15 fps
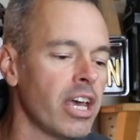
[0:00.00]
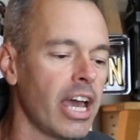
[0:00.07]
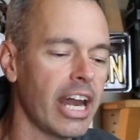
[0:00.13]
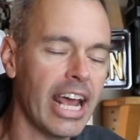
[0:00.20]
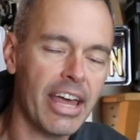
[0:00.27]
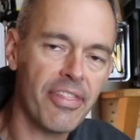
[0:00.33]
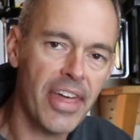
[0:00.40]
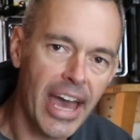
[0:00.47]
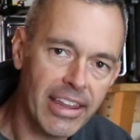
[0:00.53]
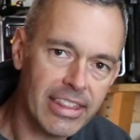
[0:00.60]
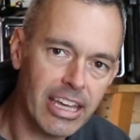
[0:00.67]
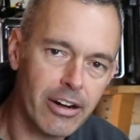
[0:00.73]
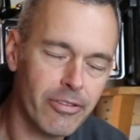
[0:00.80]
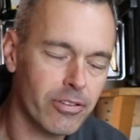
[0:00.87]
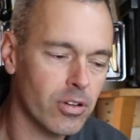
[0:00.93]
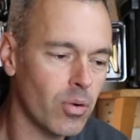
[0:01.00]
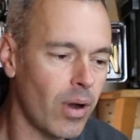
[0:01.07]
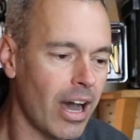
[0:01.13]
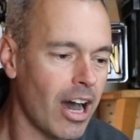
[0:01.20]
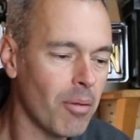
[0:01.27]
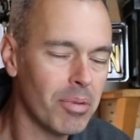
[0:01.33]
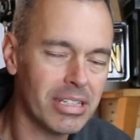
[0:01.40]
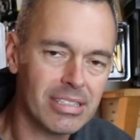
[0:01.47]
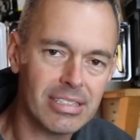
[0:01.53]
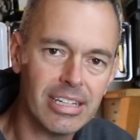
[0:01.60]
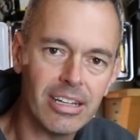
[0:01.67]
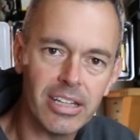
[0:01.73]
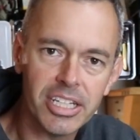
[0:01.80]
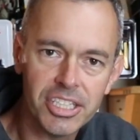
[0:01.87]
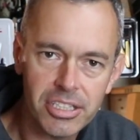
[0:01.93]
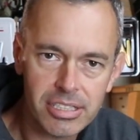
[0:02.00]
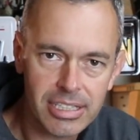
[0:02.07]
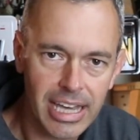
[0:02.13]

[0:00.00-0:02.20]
and I had that there for a while, but still it just